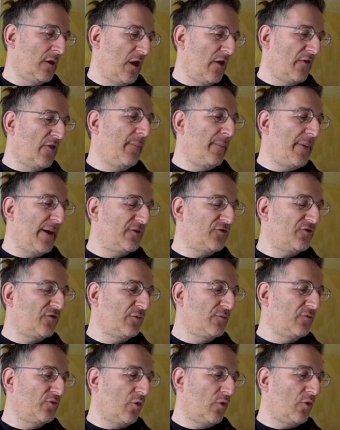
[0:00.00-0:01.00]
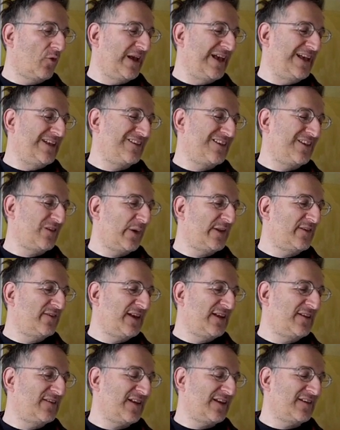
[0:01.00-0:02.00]
The bedroom door is
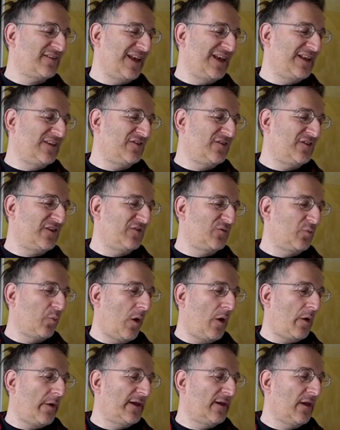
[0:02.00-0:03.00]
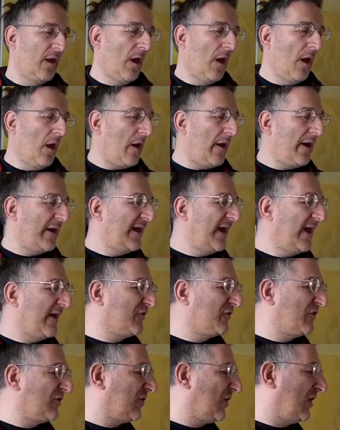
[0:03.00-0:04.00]
26 inches wide. I
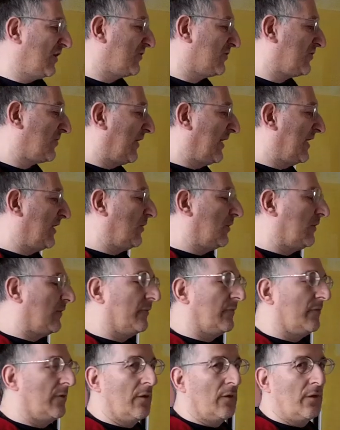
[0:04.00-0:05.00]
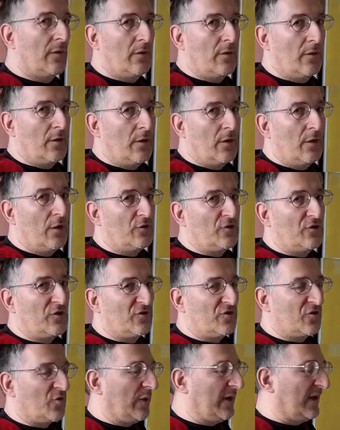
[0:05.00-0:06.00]
have to turn side on
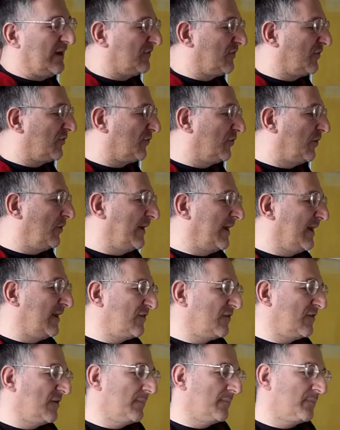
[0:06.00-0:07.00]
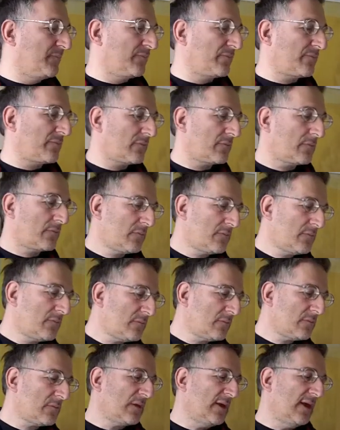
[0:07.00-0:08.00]
to squeeze through it.
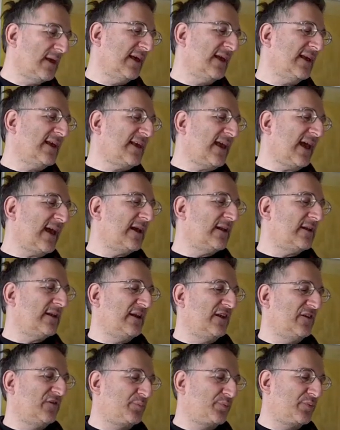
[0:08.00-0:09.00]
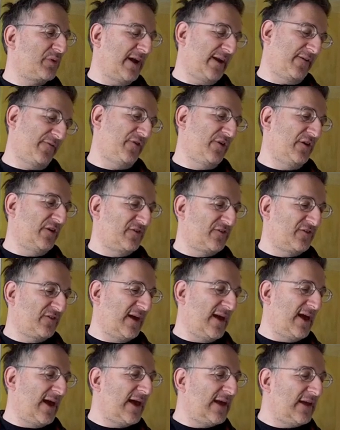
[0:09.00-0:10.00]
Gandhi's
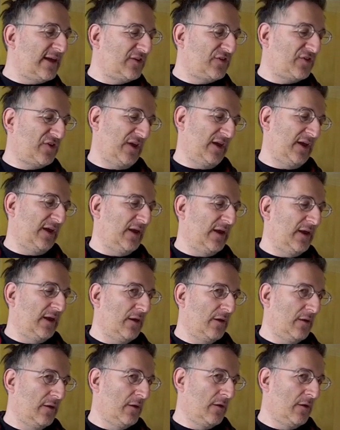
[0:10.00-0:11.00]
breakfast, 80!